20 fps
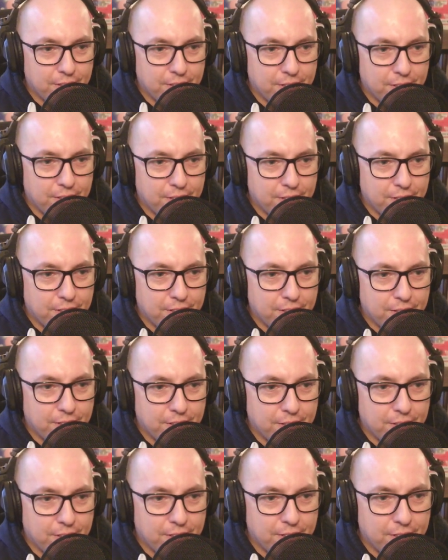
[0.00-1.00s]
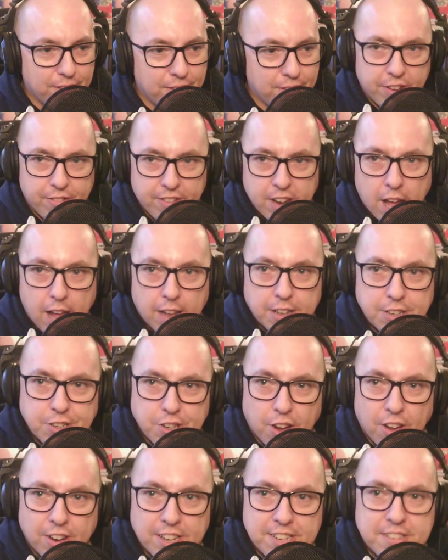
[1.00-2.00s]
Drop, drop a little bit of knowledge
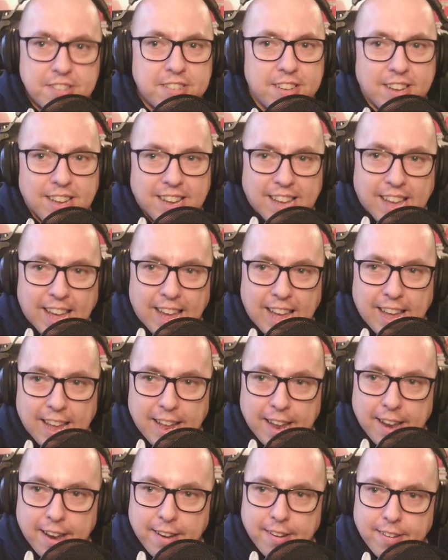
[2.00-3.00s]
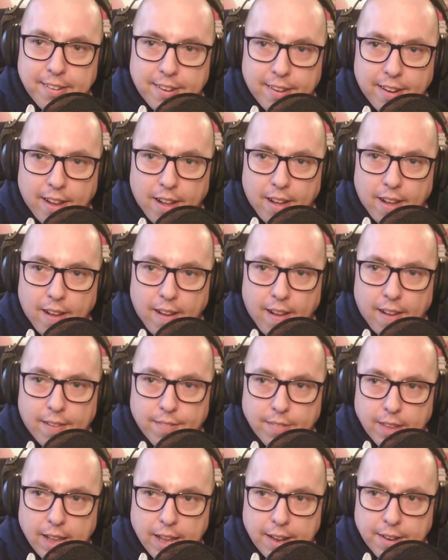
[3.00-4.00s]
on us, and uh,
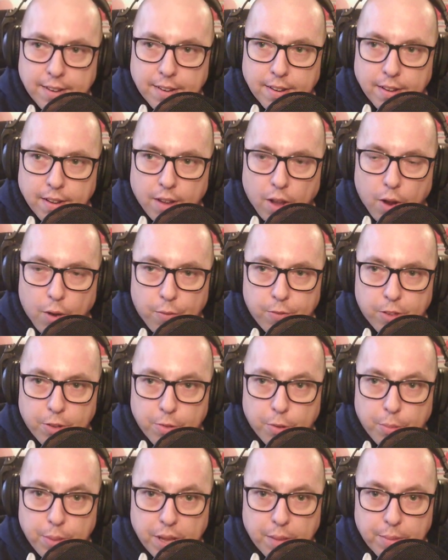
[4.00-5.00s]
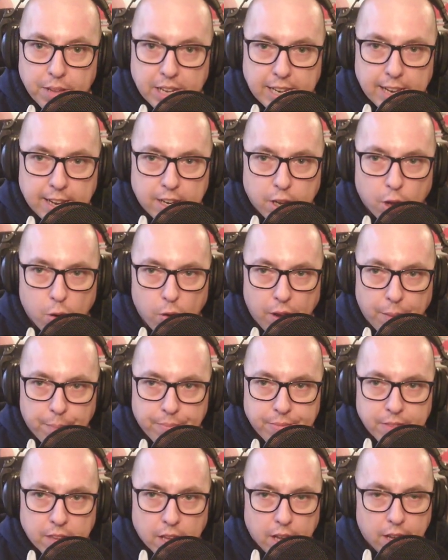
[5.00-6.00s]
and hopefully we'll be able to get going.
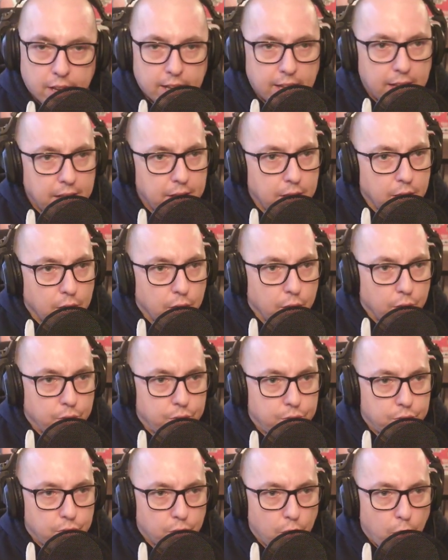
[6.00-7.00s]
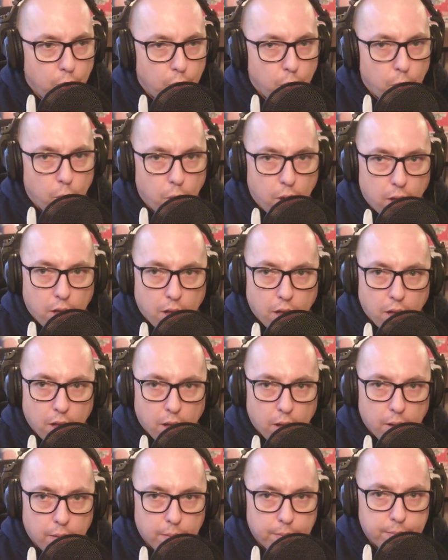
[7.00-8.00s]
Okay, so
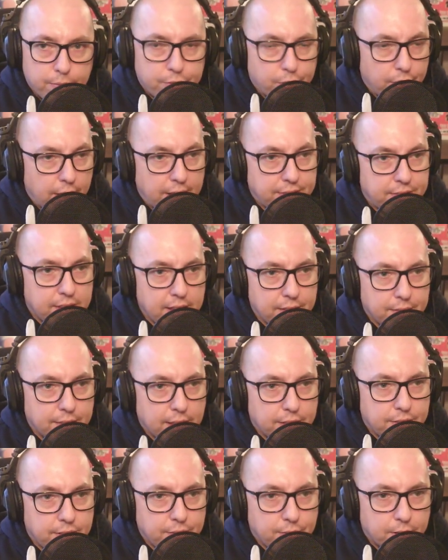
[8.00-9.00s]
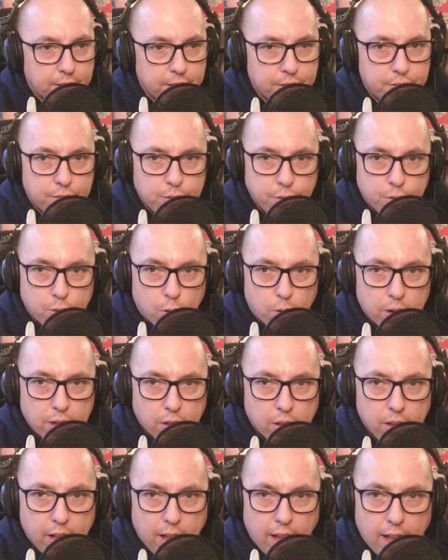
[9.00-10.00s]
uh, so that's it. That's it for this
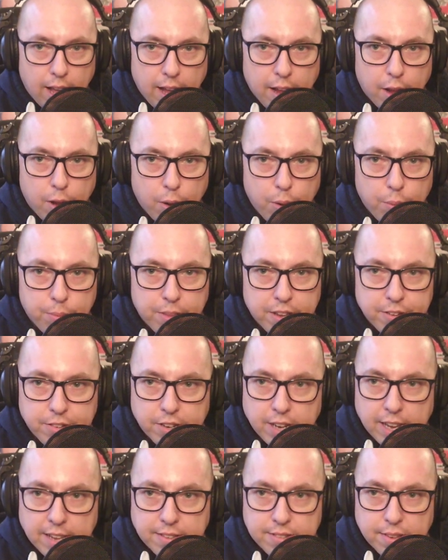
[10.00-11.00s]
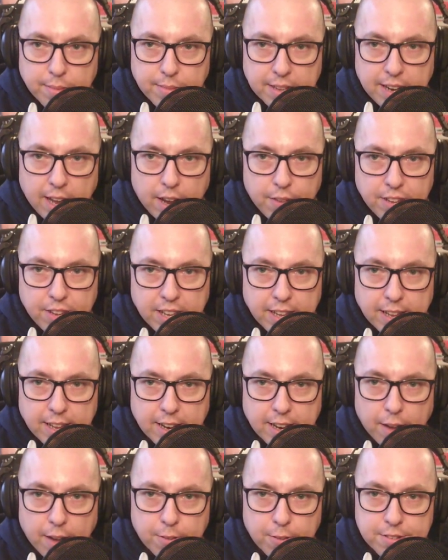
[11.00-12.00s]
tutorial. I hope that you gained something out of it,
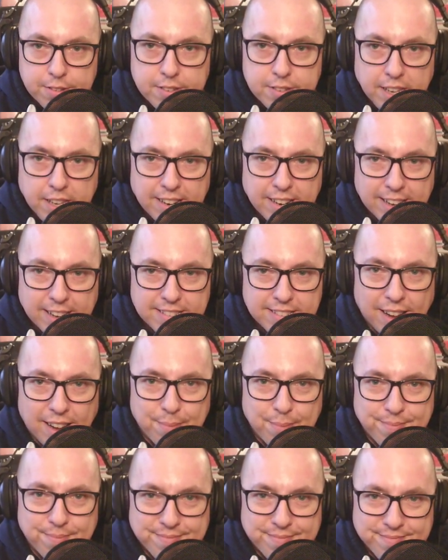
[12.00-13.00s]
and I will see you next time.